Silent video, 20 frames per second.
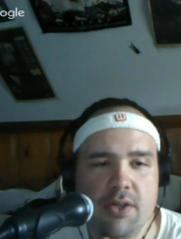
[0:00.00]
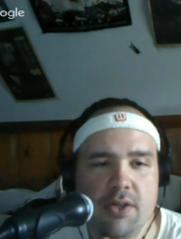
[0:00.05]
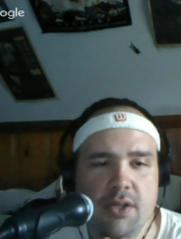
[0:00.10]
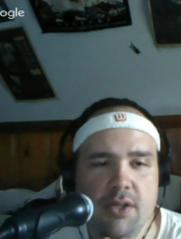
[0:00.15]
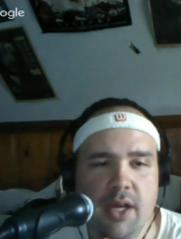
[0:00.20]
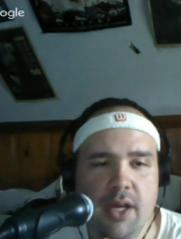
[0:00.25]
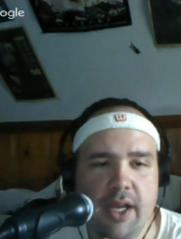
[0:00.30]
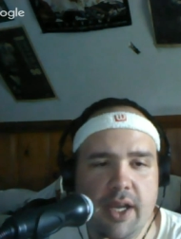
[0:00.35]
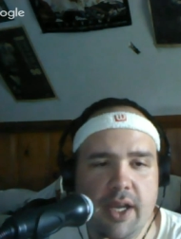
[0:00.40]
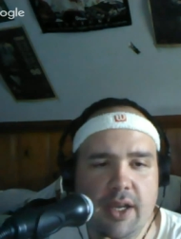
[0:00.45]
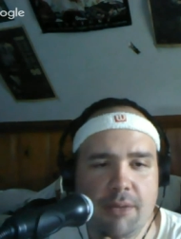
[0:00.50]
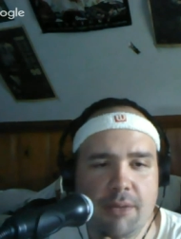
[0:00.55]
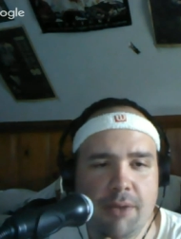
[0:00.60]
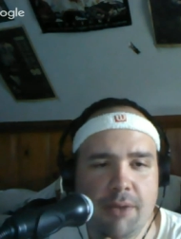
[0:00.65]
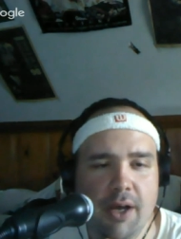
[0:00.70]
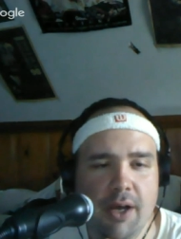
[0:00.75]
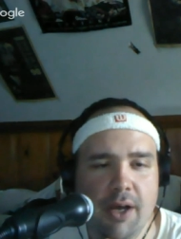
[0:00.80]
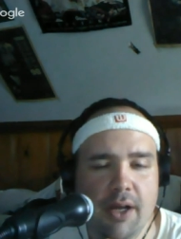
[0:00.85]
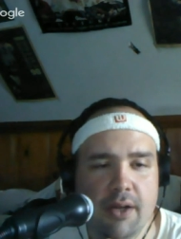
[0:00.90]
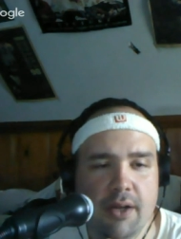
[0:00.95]
Shay, and
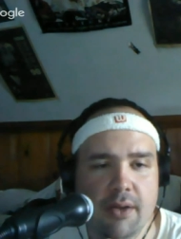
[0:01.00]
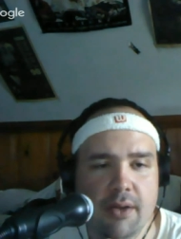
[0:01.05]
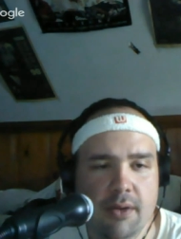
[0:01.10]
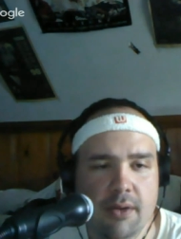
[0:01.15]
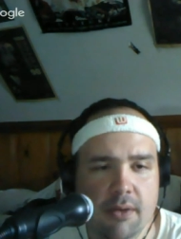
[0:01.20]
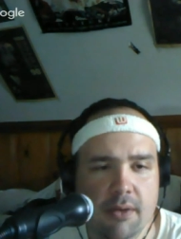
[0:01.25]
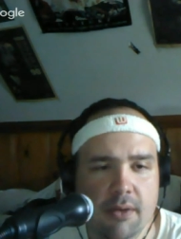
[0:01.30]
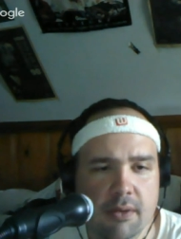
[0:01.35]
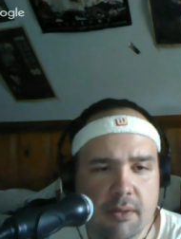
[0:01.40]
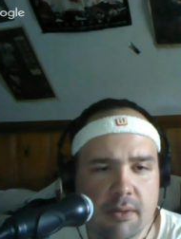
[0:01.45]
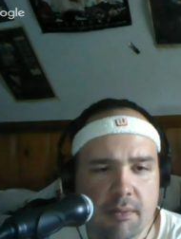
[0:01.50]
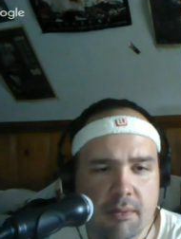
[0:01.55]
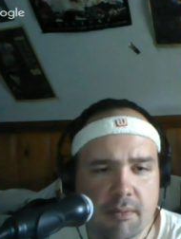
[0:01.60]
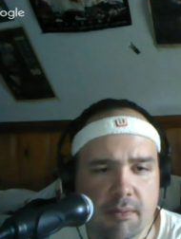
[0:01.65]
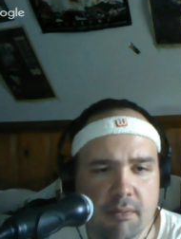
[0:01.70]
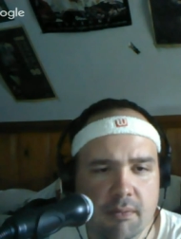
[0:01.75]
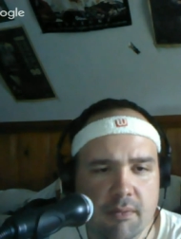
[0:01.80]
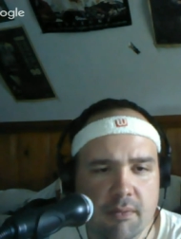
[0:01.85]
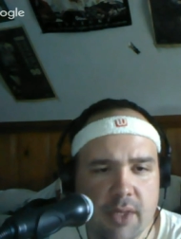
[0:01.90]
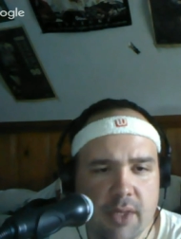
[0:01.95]
upon
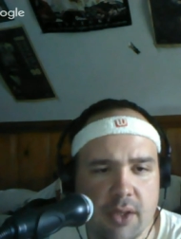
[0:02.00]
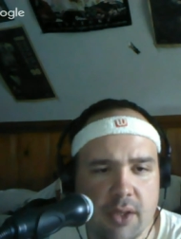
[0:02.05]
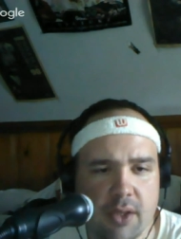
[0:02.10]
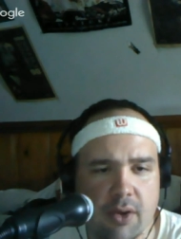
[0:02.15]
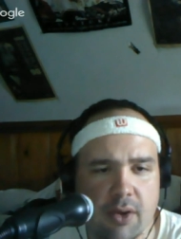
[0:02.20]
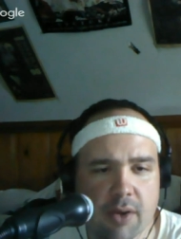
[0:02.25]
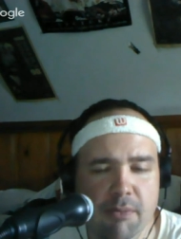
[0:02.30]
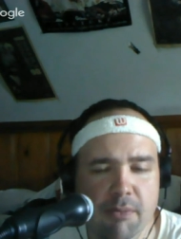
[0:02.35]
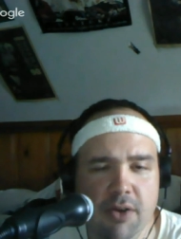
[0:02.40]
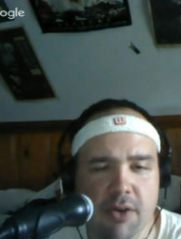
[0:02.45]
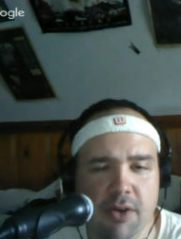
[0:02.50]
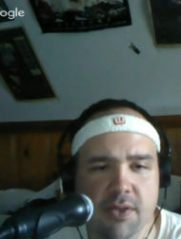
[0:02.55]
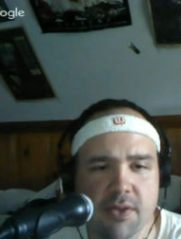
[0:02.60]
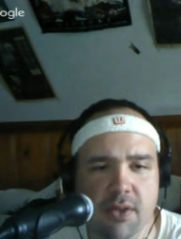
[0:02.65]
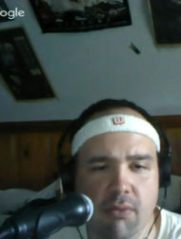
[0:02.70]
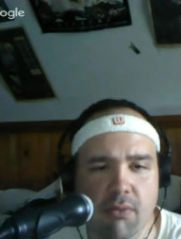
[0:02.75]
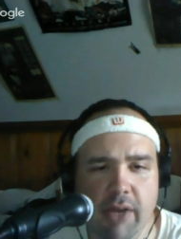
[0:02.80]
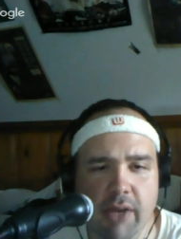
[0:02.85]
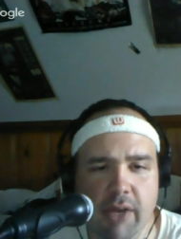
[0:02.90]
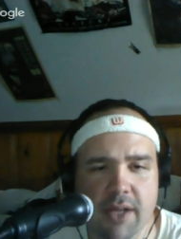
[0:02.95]
learning most of
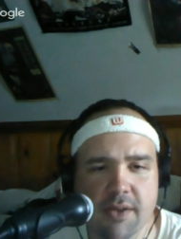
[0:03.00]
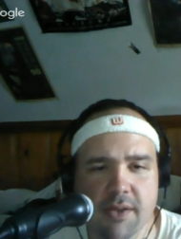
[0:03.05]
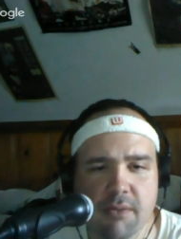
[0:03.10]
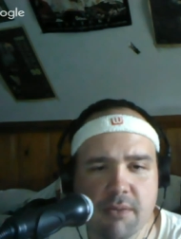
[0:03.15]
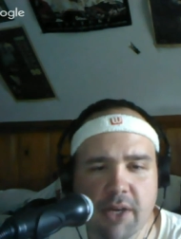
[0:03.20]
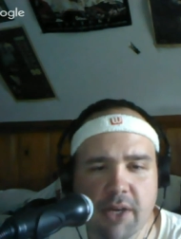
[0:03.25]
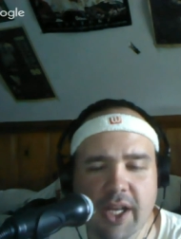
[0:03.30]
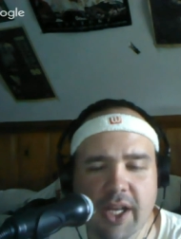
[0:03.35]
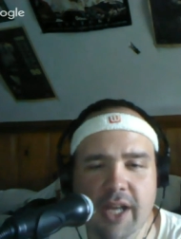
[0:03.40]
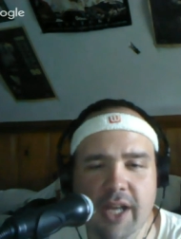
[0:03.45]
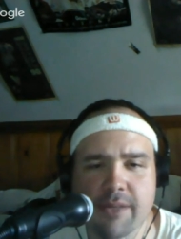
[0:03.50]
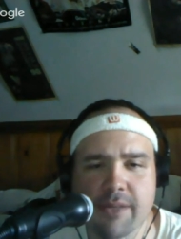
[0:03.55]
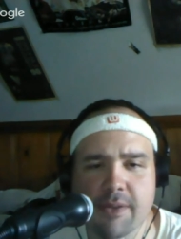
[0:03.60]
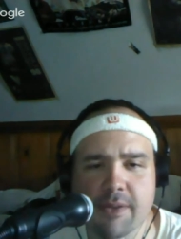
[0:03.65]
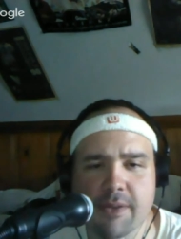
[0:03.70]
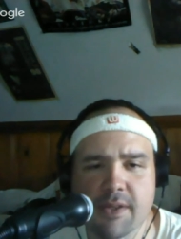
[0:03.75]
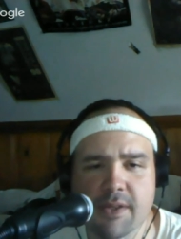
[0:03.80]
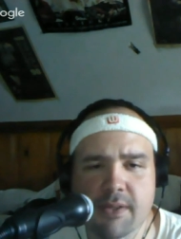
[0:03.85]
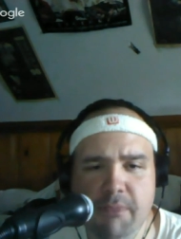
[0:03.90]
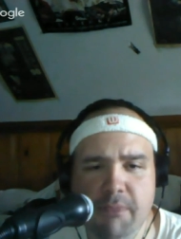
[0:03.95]
the ransom money has
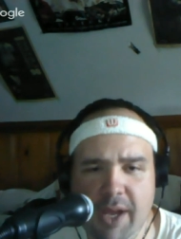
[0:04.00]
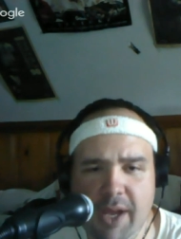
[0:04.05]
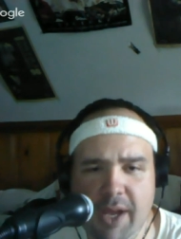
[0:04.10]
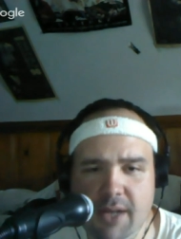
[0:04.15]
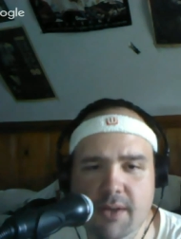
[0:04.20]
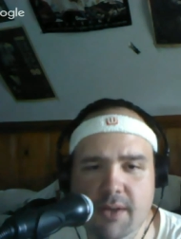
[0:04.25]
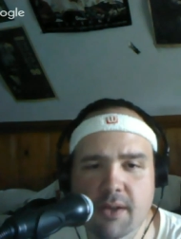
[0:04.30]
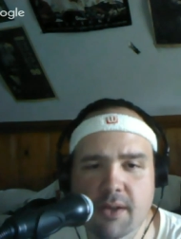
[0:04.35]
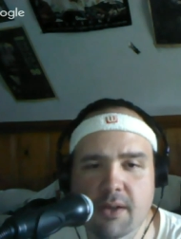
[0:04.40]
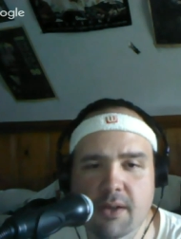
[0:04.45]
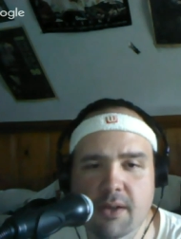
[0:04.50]
been spent